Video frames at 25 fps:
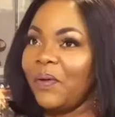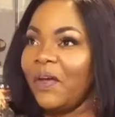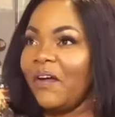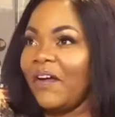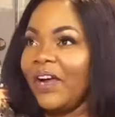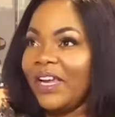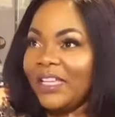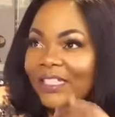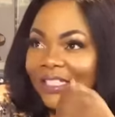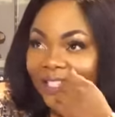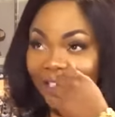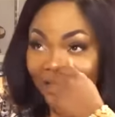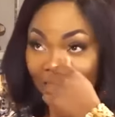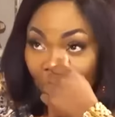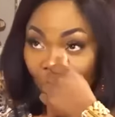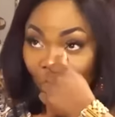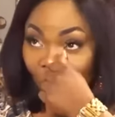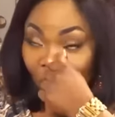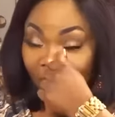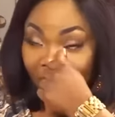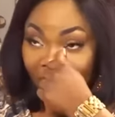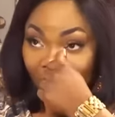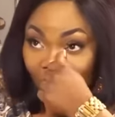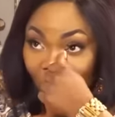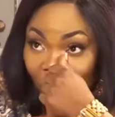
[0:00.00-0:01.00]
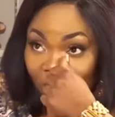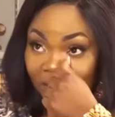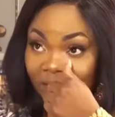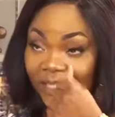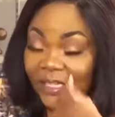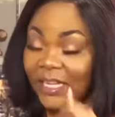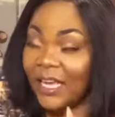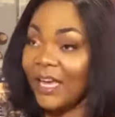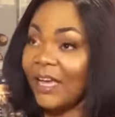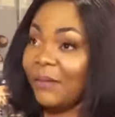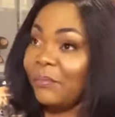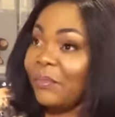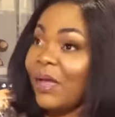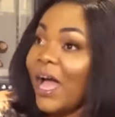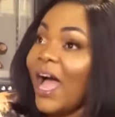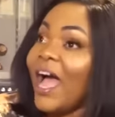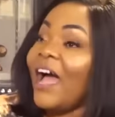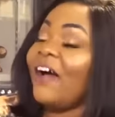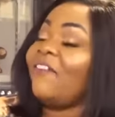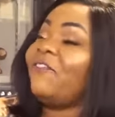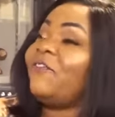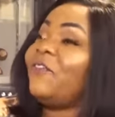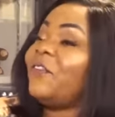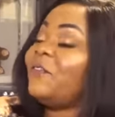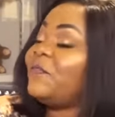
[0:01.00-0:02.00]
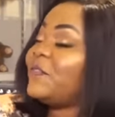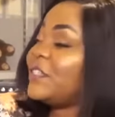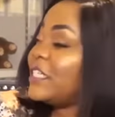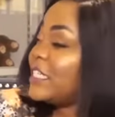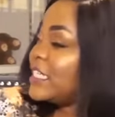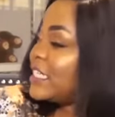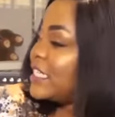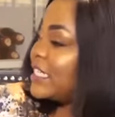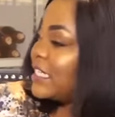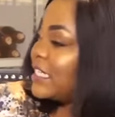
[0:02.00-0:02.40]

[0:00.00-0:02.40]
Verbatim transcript: parents, yeah, was I have 15